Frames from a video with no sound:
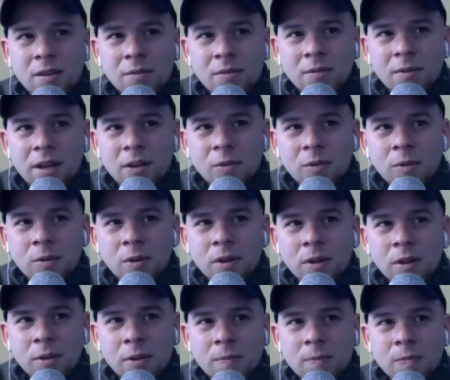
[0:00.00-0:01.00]
right
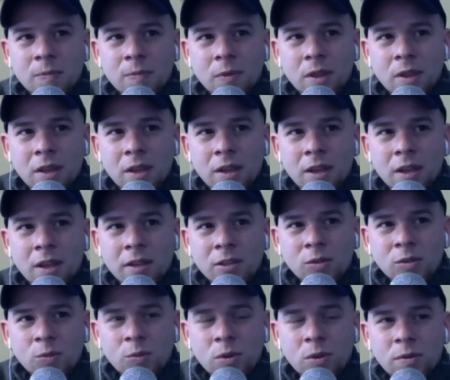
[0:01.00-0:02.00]
now.
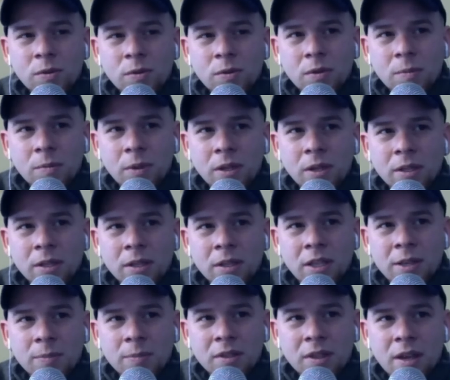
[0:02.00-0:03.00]
I guess one of the big
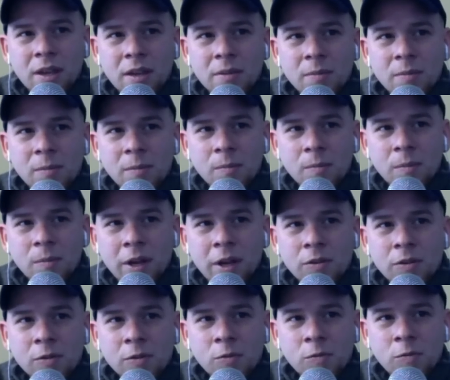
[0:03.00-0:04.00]
leaps that
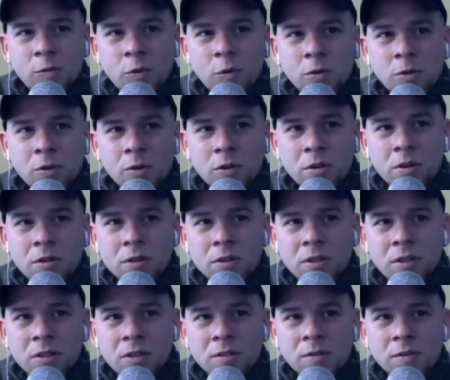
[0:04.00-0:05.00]
Micro Four
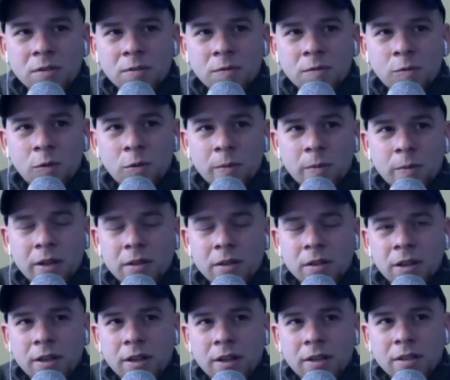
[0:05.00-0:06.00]
Thirds format,
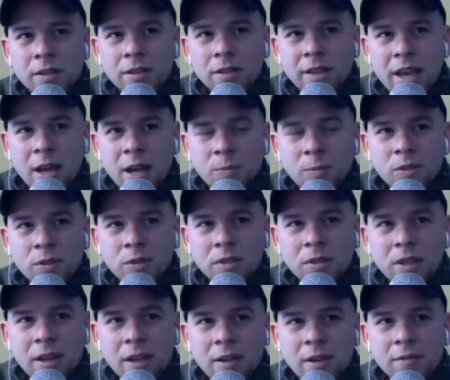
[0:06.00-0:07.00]
I guess, cameras
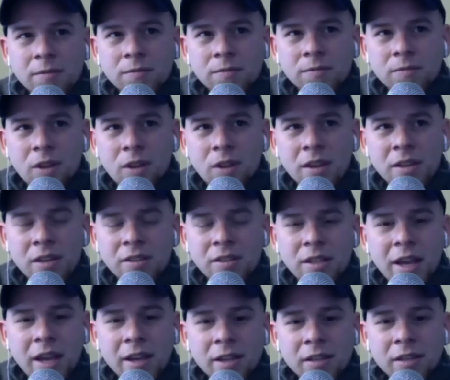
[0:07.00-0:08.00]
have not yet
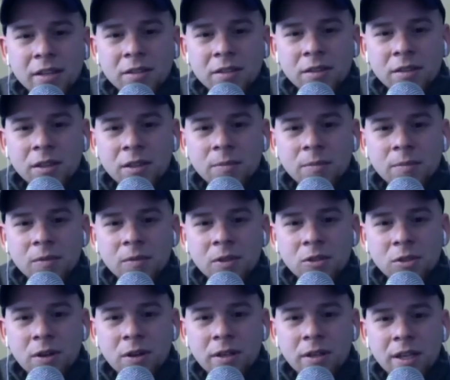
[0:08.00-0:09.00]
taken. They're
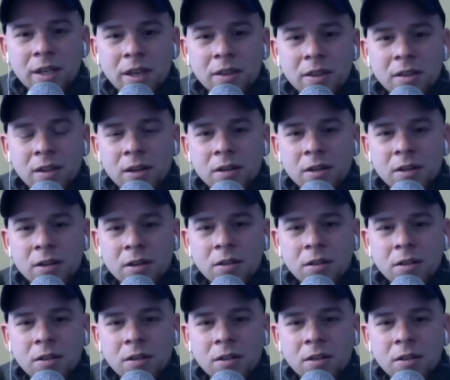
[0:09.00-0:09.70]
trying to get there.